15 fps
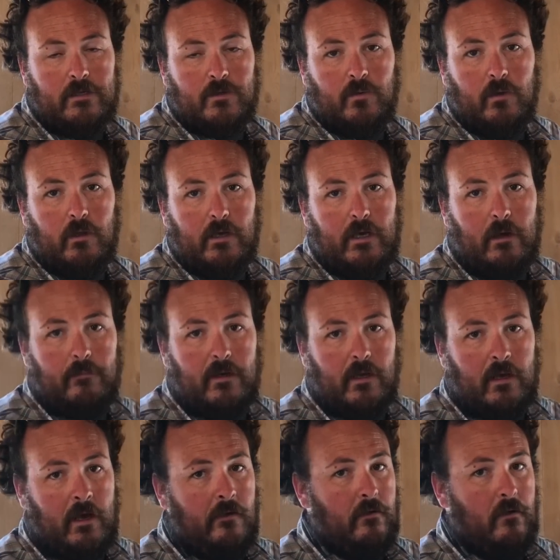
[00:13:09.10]
It's really coming
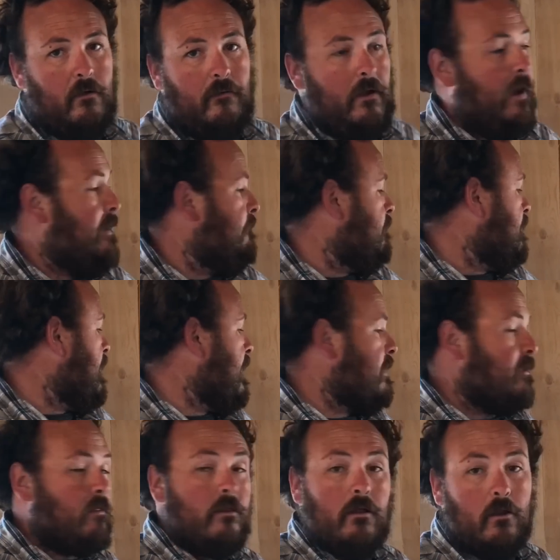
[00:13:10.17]
together. I
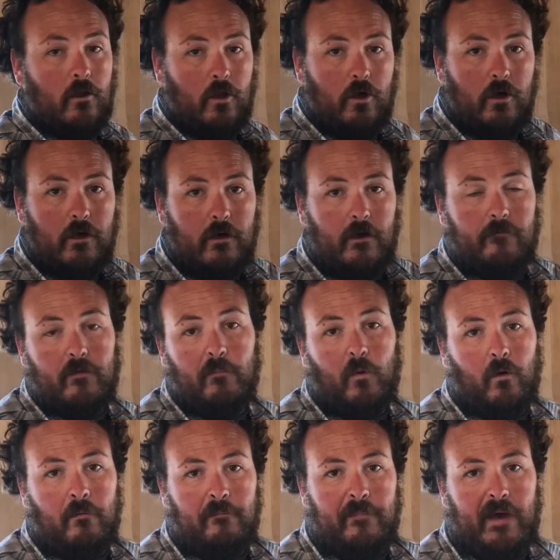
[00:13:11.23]
like the look of the
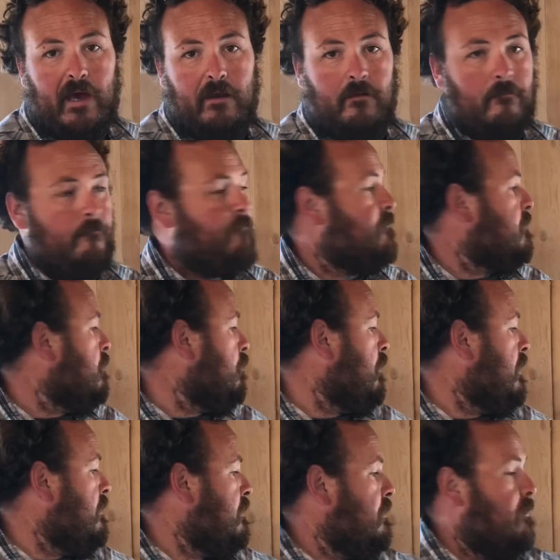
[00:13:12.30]
board and batten, the
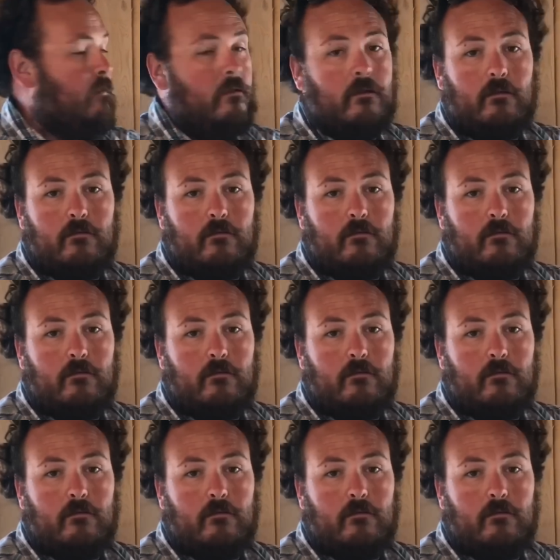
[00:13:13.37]
way the